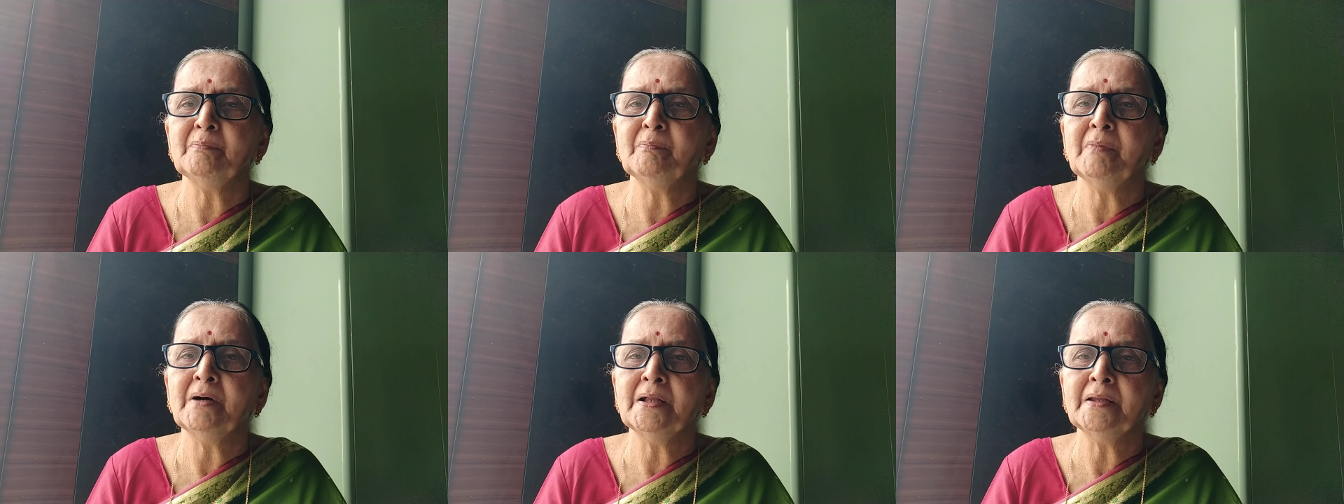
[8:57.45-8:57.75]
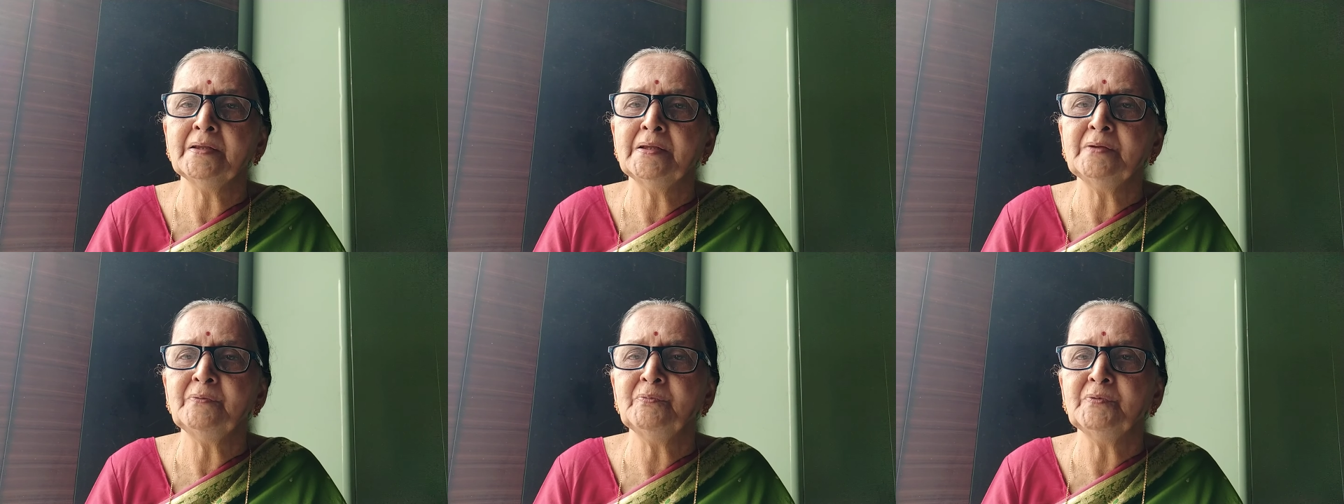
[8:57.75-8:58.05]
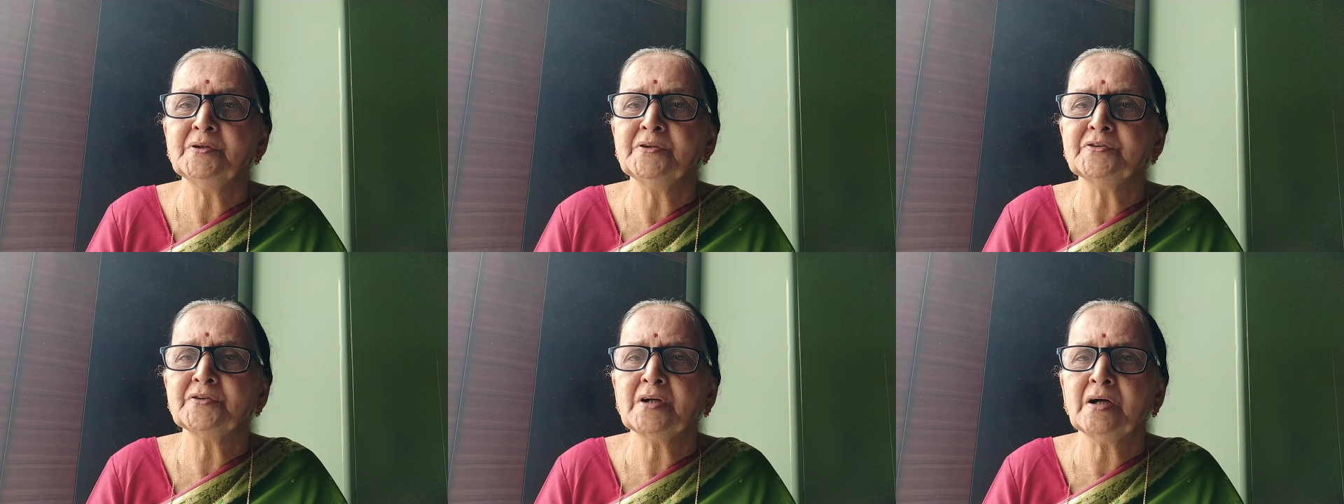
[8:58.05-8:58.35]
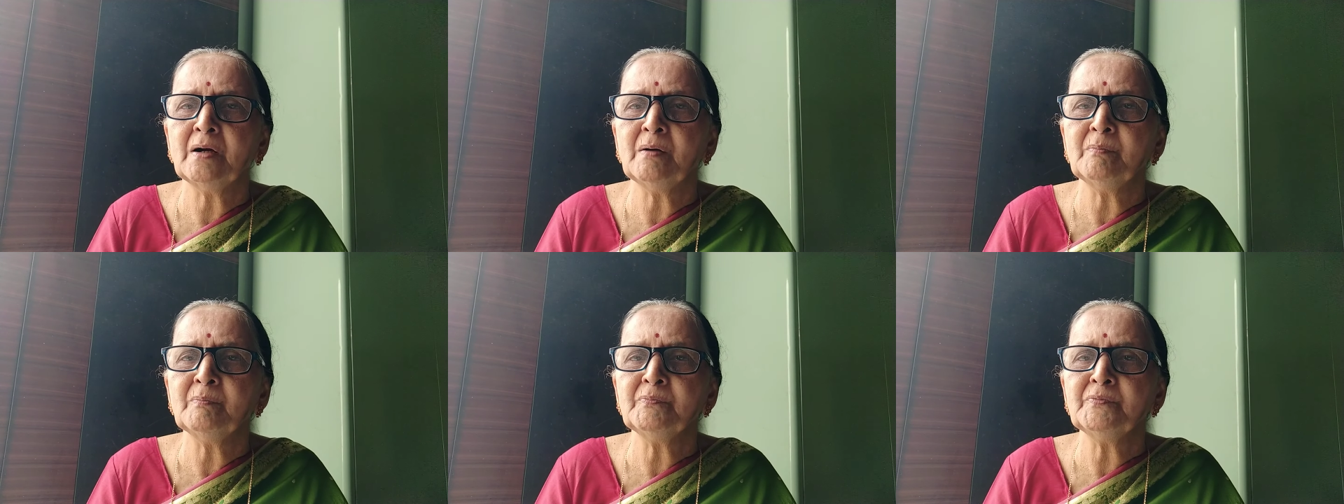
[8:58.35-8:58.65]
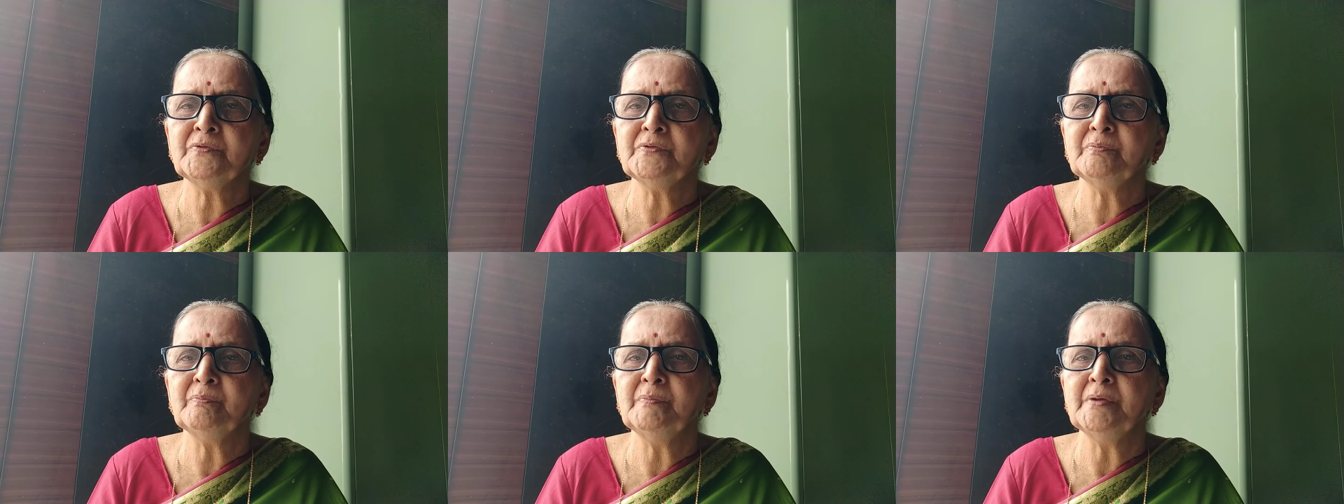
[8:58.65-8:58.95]
money which
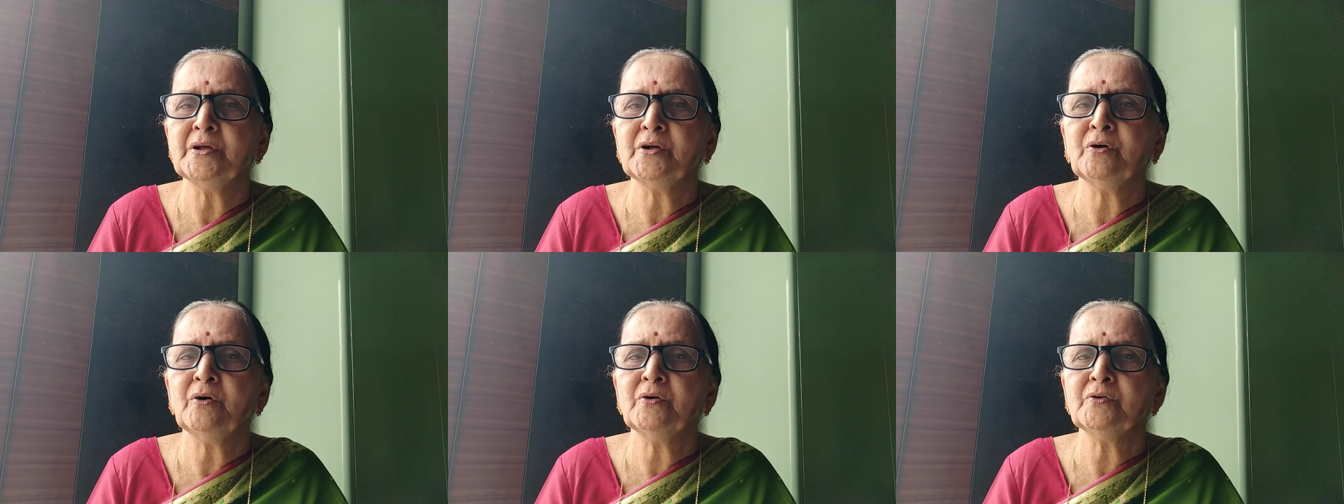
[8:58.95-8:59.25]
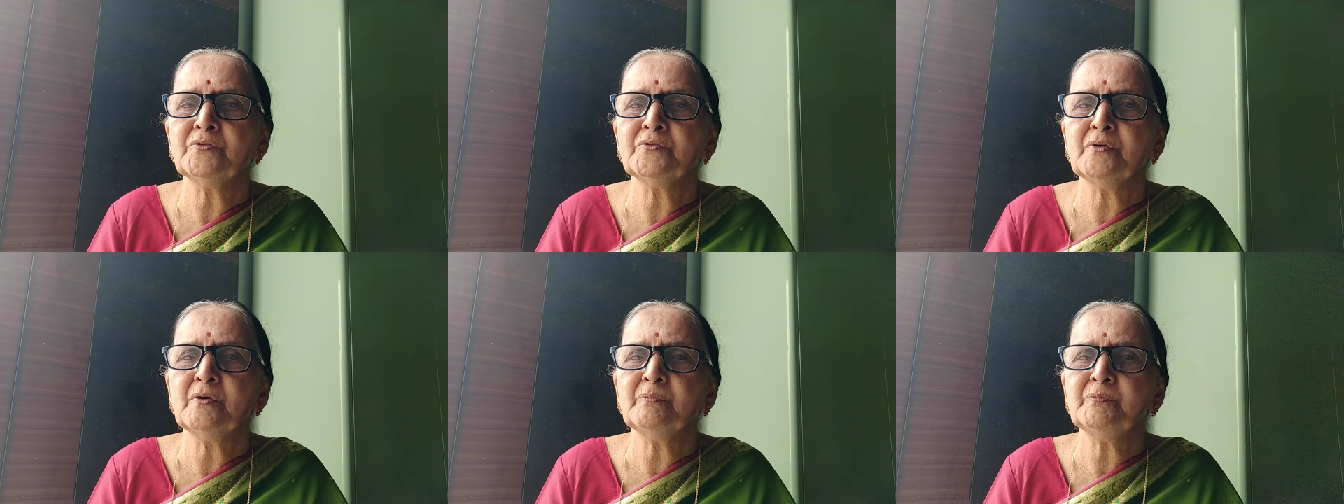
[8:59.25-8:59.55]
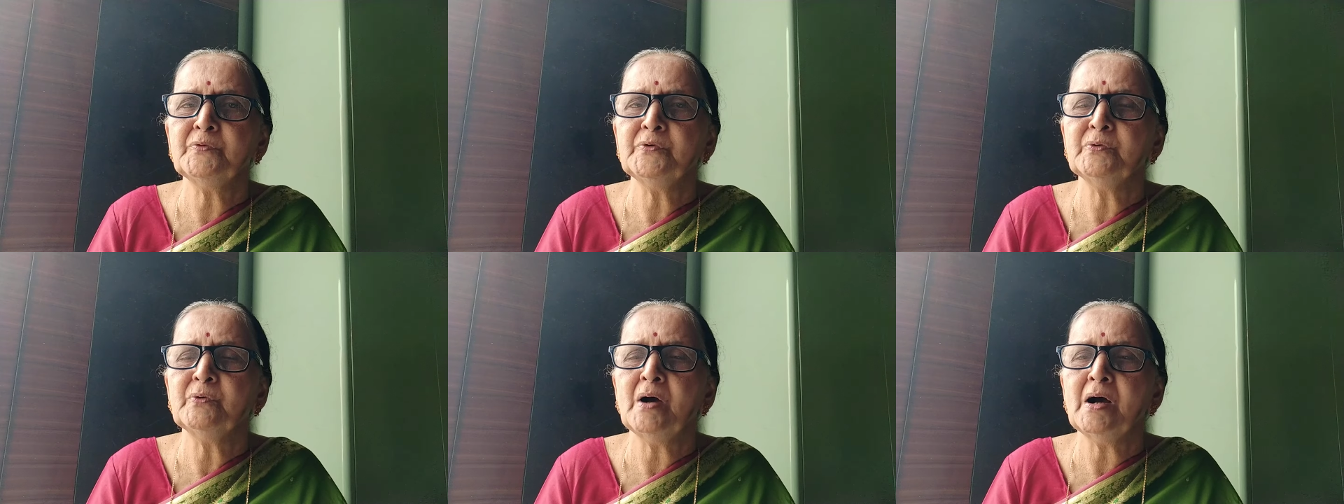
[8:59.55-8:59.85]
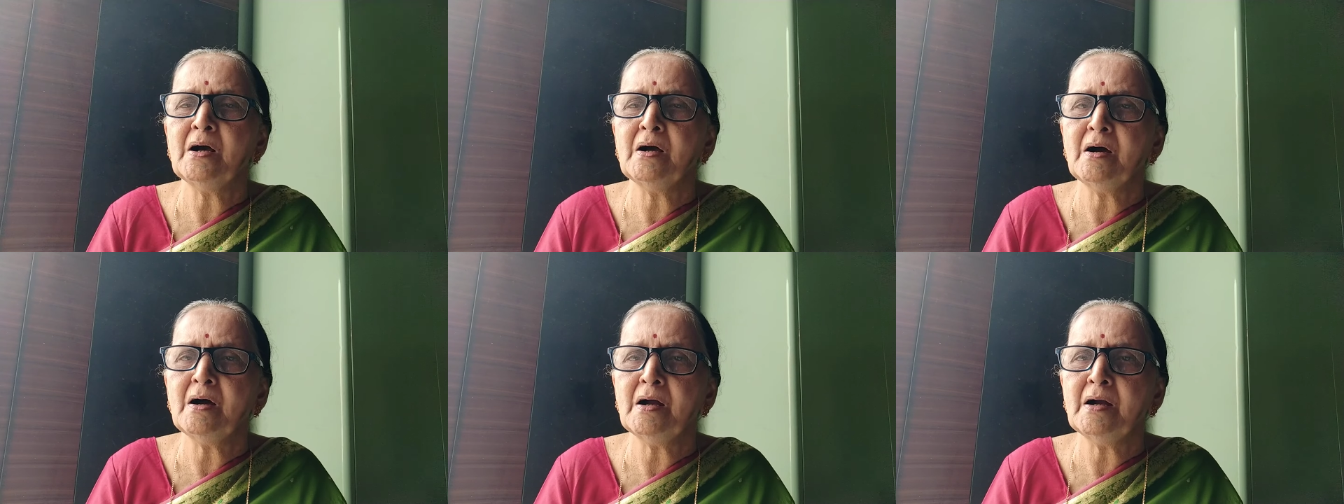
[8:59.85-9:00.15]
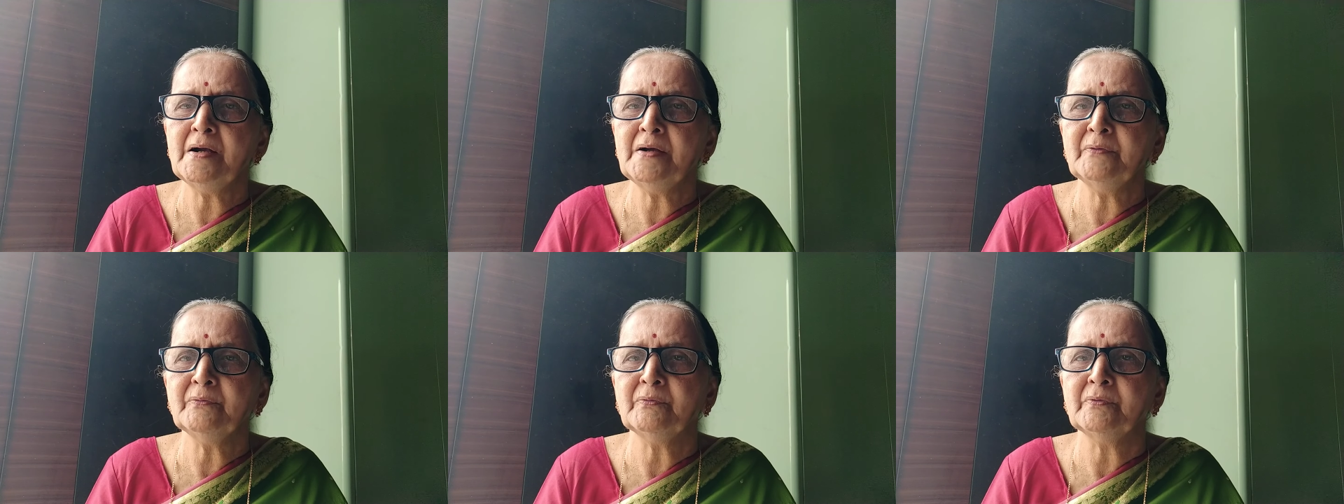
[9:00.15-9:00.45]
comes because of your
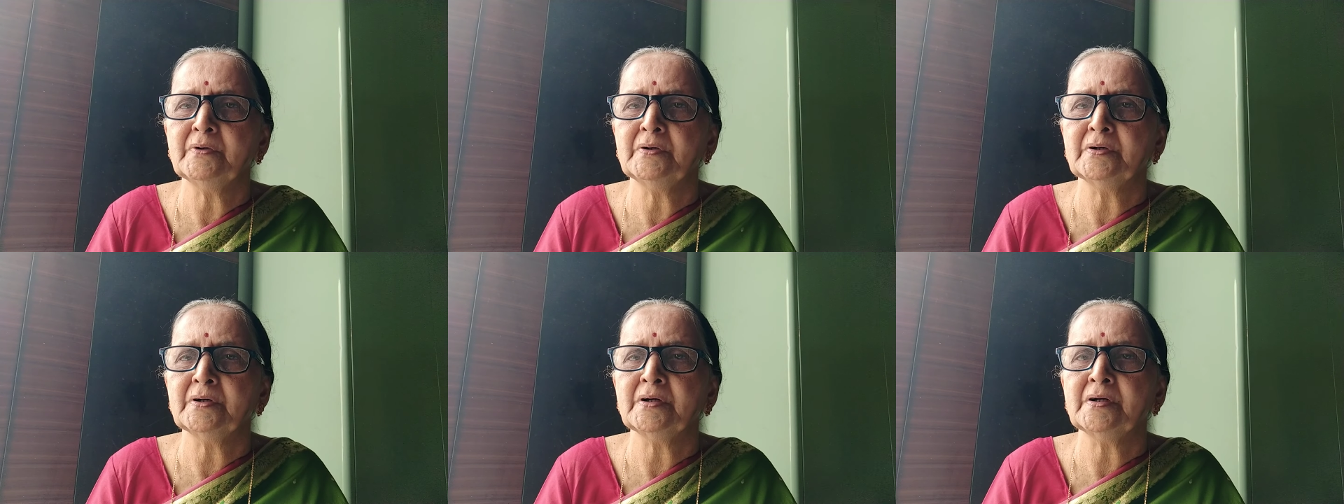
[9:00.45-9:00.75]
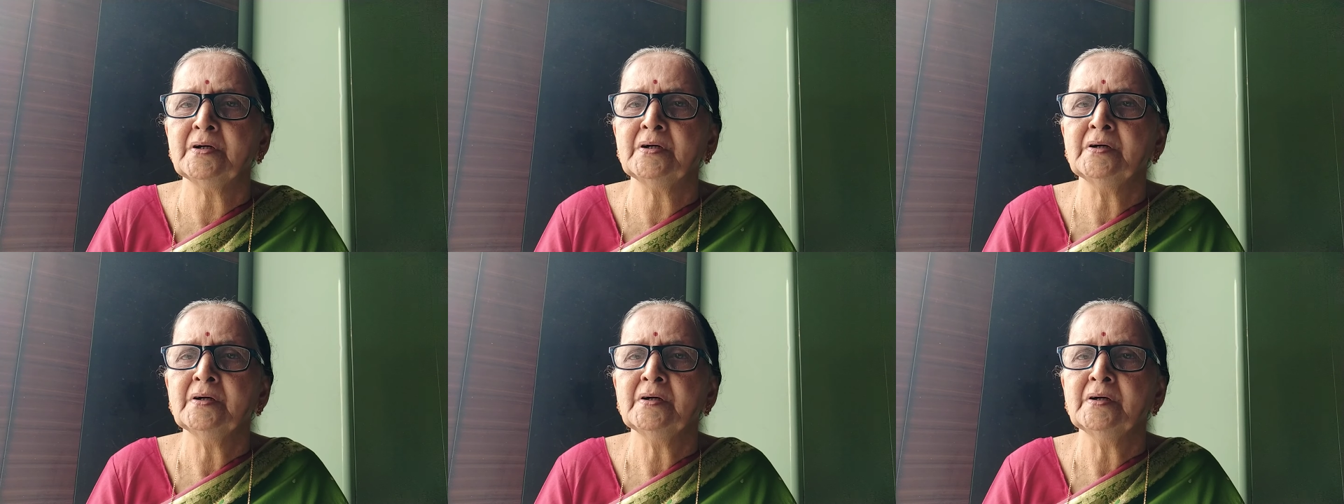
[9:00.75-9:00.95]
hard work.